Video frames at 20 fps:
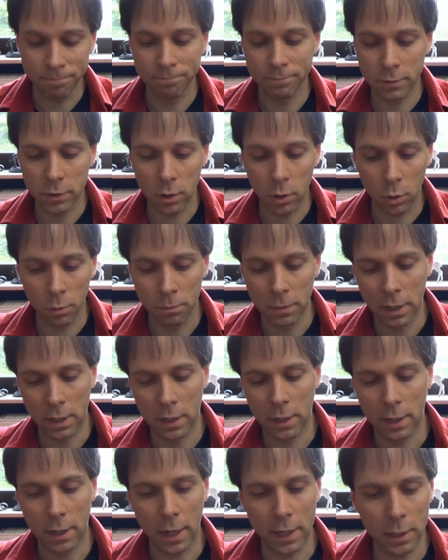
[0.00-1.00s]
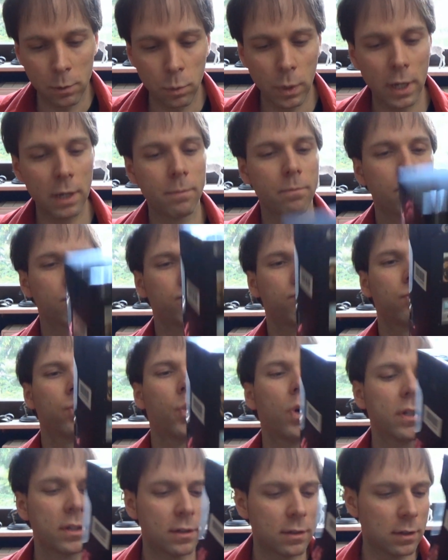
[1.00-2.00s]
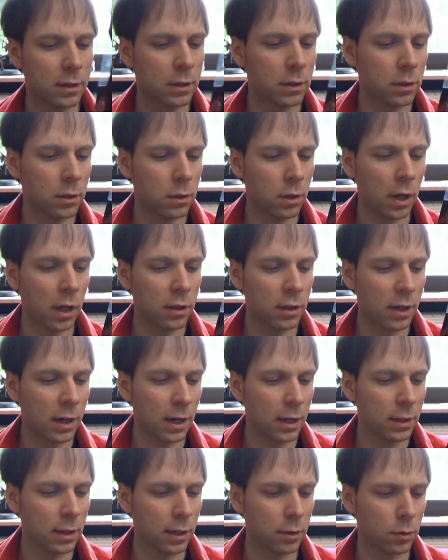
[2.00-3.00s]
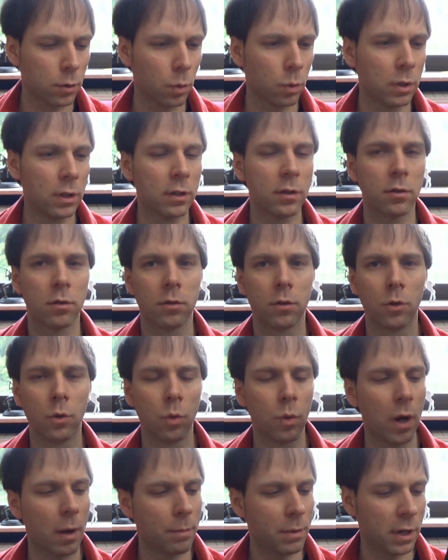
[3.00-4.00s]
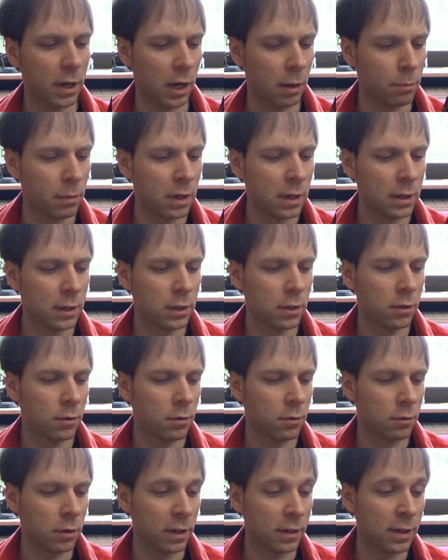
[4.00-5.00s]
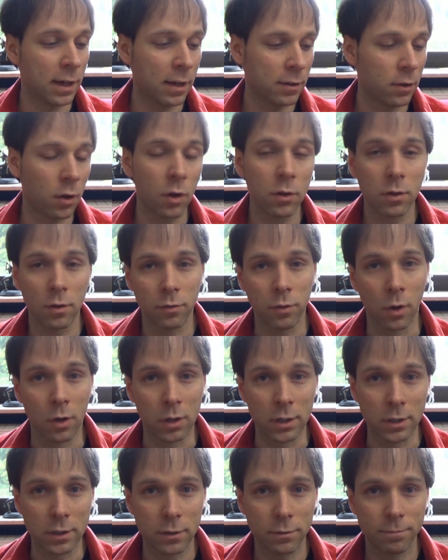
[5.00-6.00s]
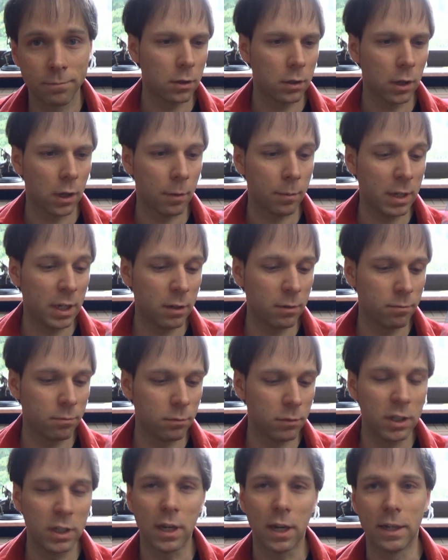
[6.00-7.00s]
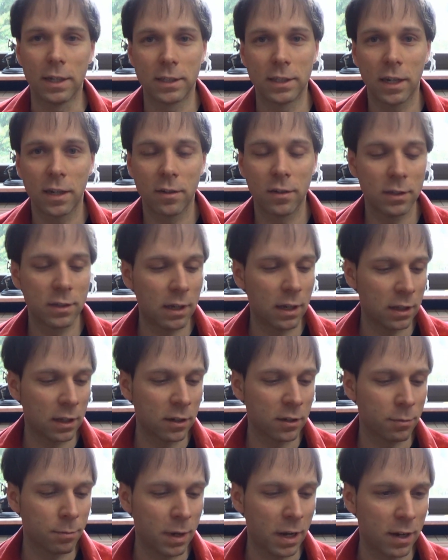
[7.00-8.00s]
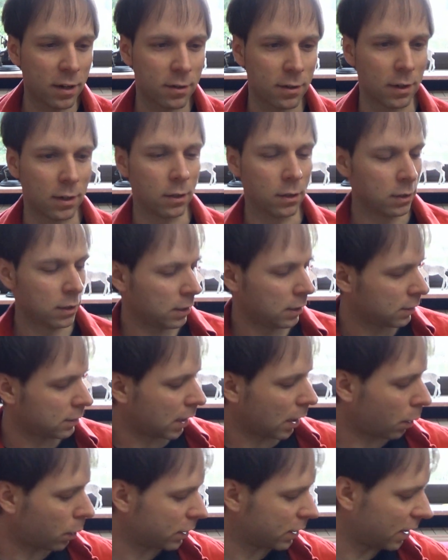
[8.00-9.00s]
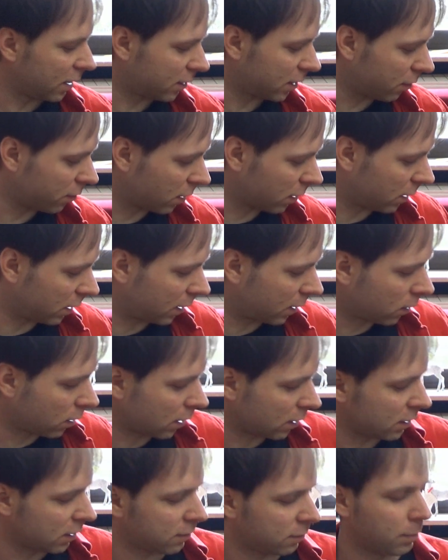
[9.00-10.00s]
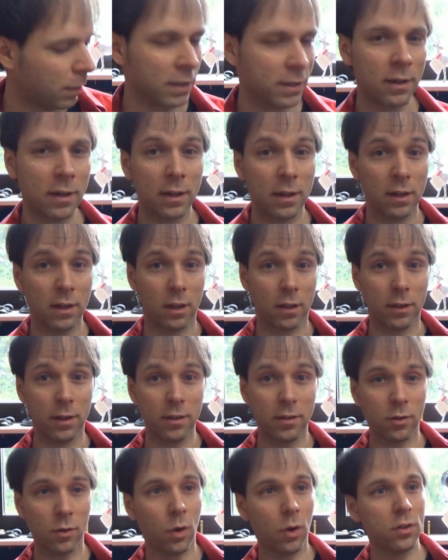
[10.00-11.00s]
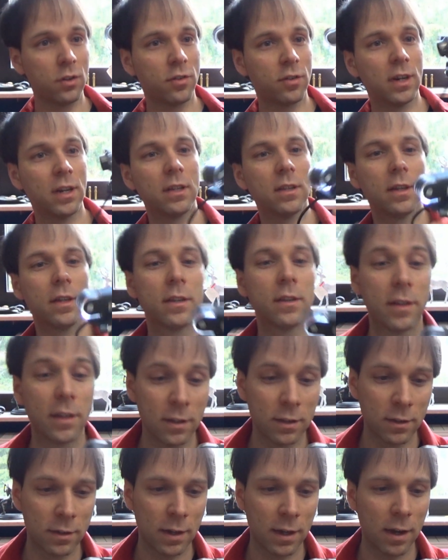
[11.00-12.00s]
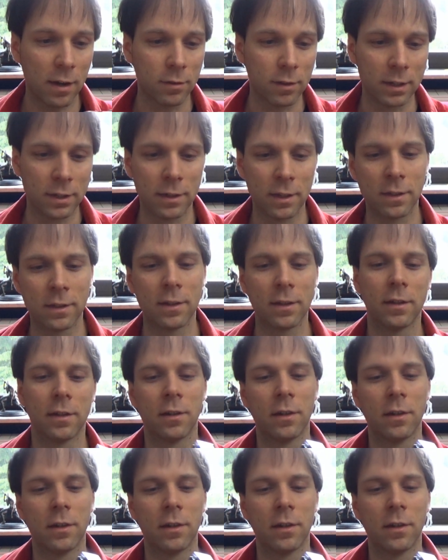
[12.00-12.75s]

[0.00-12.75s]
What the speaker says: So, anyway, what are the highlights of this new webcam? It has autofocus. I mean, yeah, it's actually nothing special. Nowadays everything got this, but this old shit, it didn't have it. It's